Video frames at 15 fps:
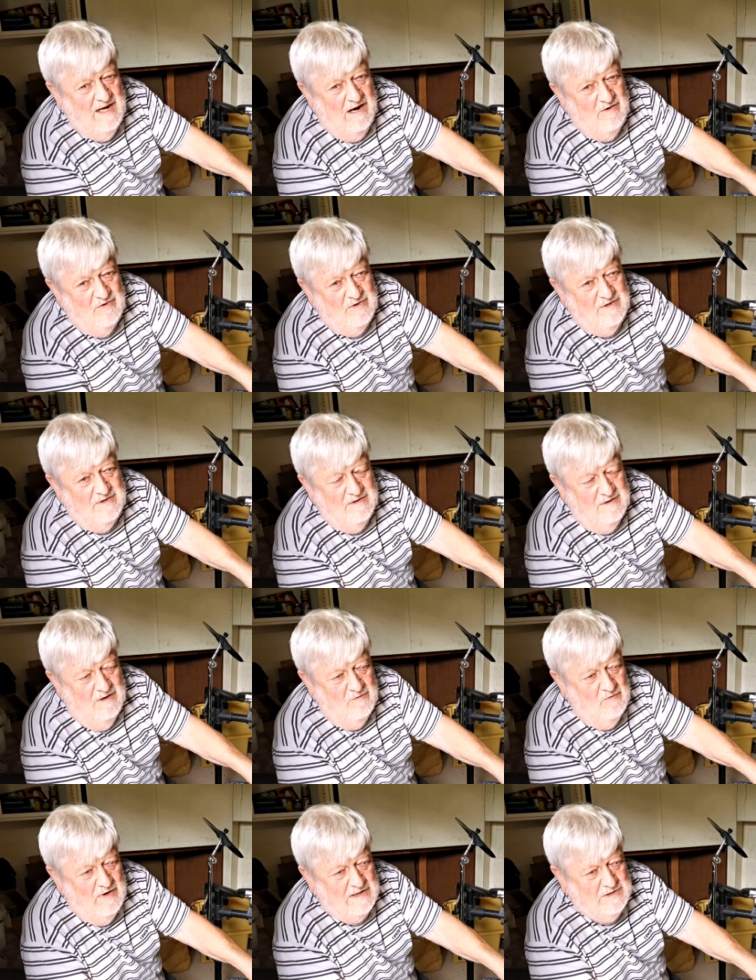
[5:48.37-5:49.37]
Garrod,
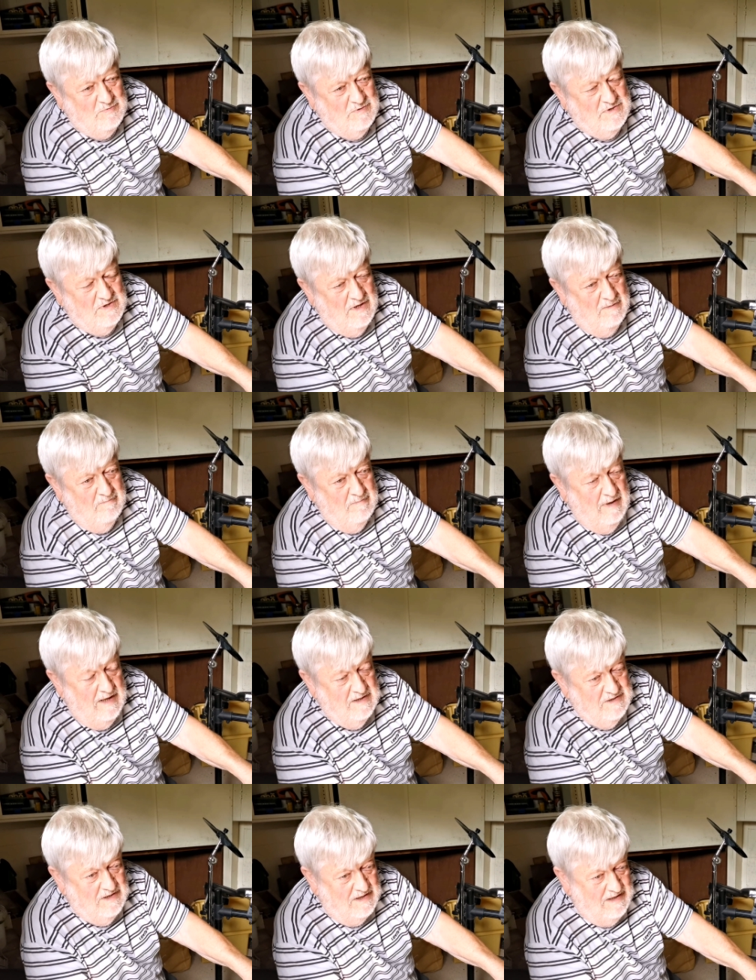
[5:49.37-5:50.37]
and Rex was an
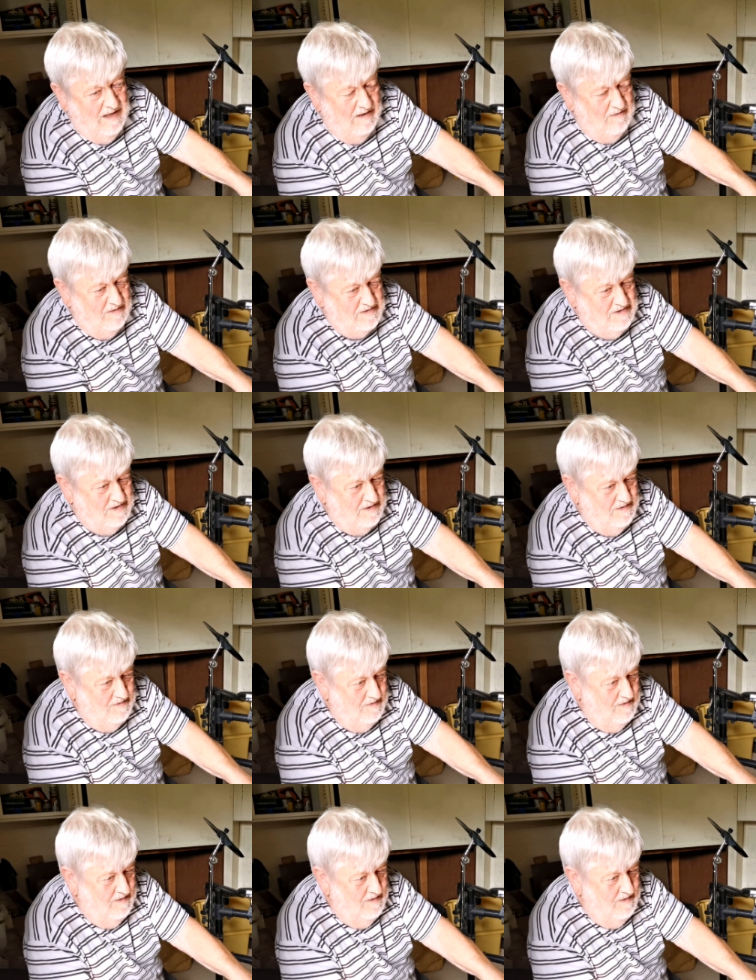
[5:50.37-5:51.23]
amazing character.